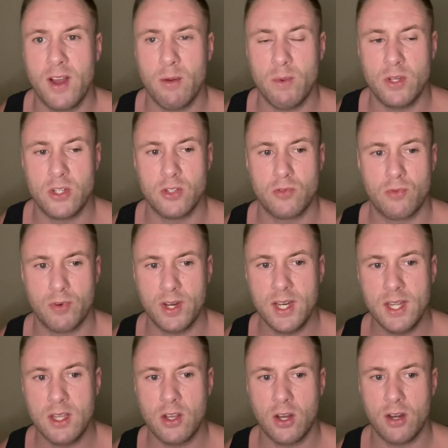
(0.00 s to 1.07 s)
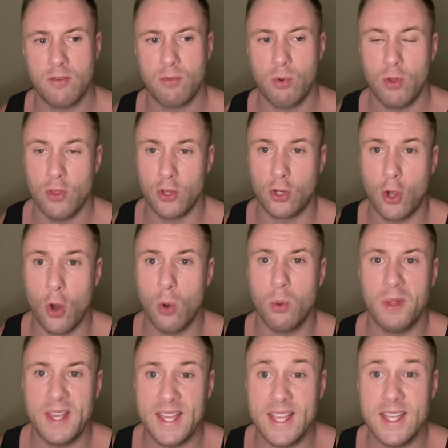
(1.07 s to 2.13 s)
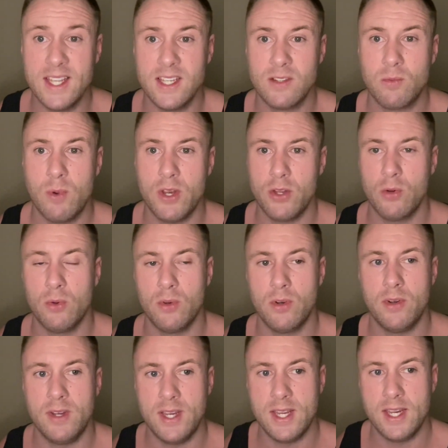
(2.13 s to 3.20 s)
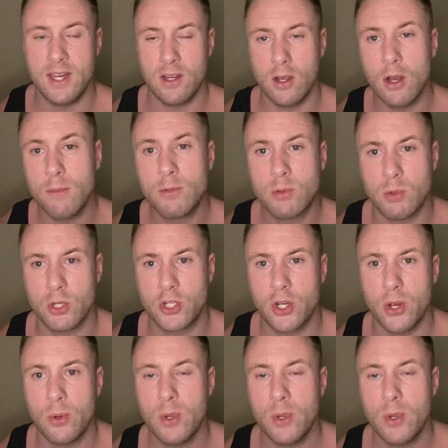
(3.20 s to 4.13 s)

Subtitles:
which is really kind of what the goal is when you're leading up to a show,